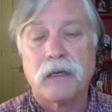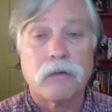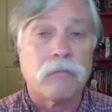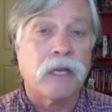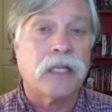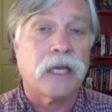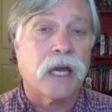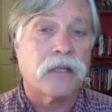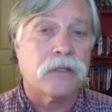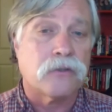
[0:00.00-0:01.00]
mainly
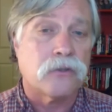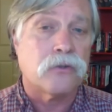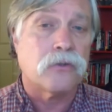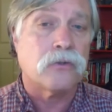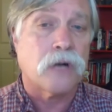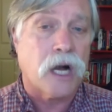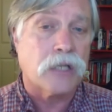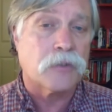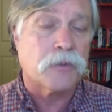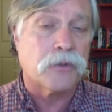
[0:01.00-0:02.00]
at the 2
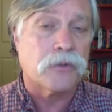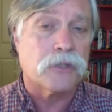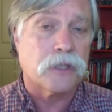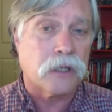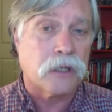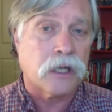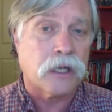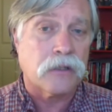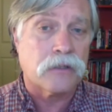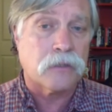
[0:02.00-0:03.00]
hospitals
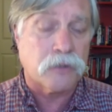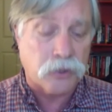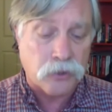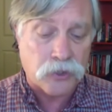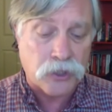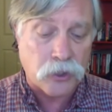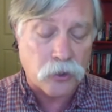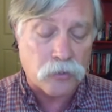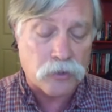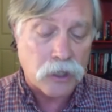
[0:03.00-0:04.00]
and some of the nursing
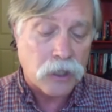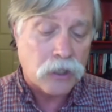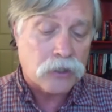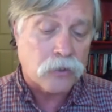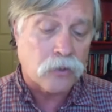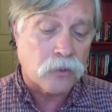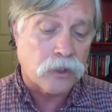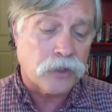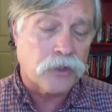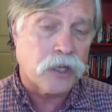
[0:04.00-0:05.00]
homes. So we're
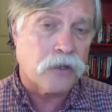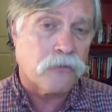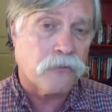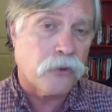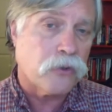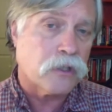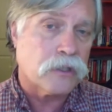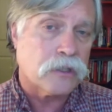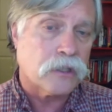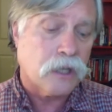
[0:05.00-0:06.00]
really trying to
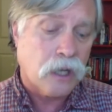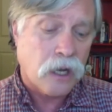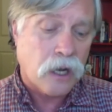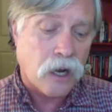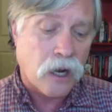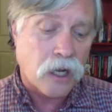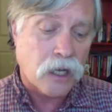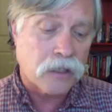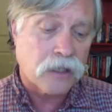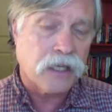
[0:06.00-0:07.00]
focus
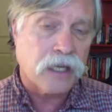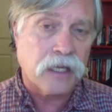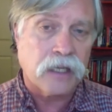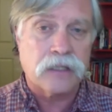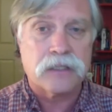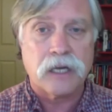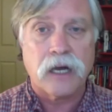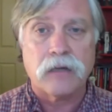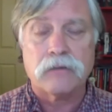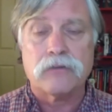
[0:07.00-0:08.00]
on getting this
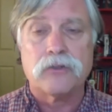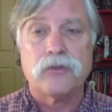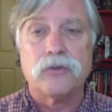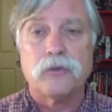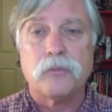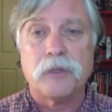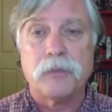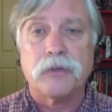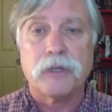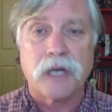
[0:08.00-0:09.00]
out to the
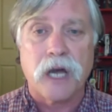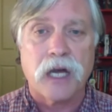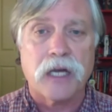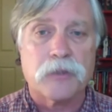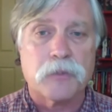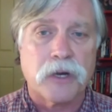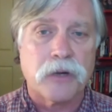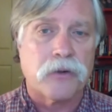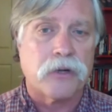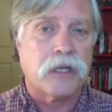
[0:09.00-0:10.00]
people at the highest
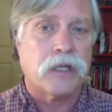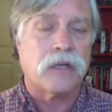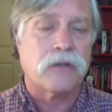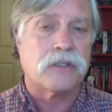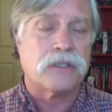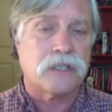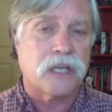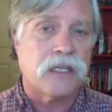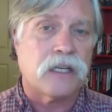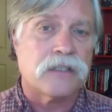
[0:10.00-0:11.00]
priority. And the
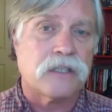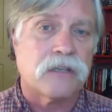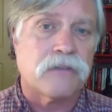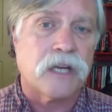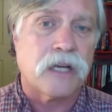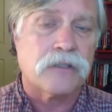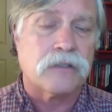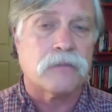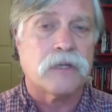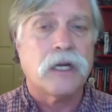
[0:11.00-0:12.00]
state has given out some